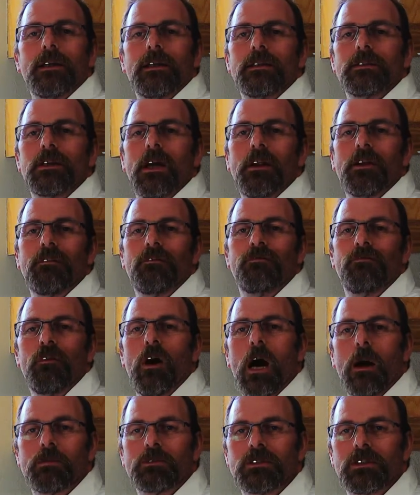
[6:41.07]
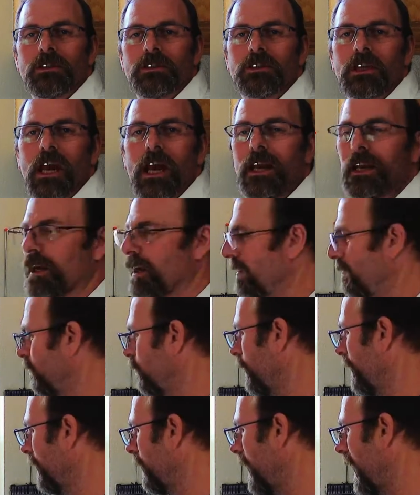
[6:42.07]
is on the opposite side of
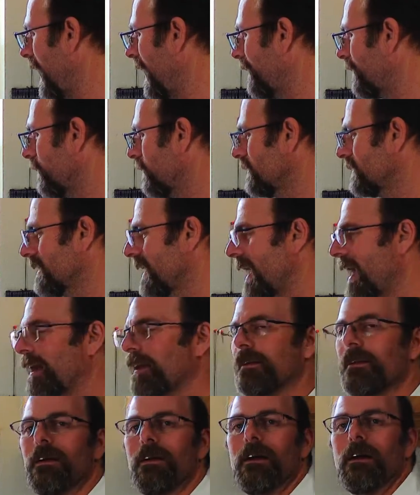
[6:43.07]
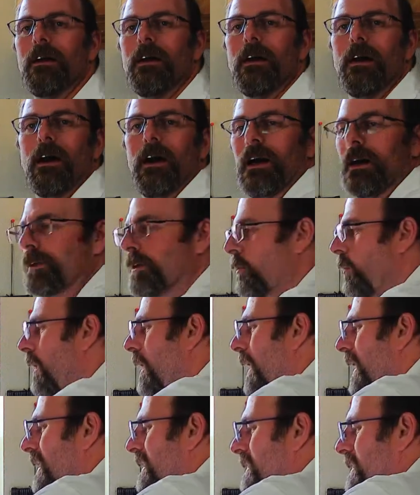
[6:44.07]
where your handle is at.
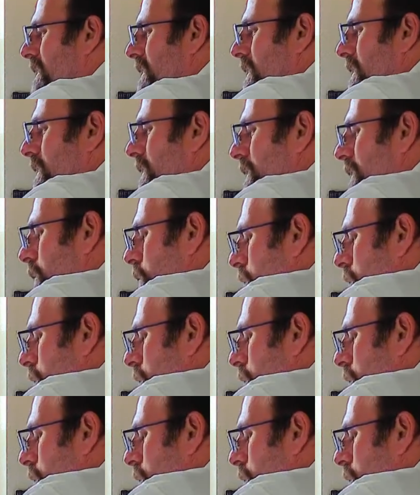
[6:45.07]
Otherwise, you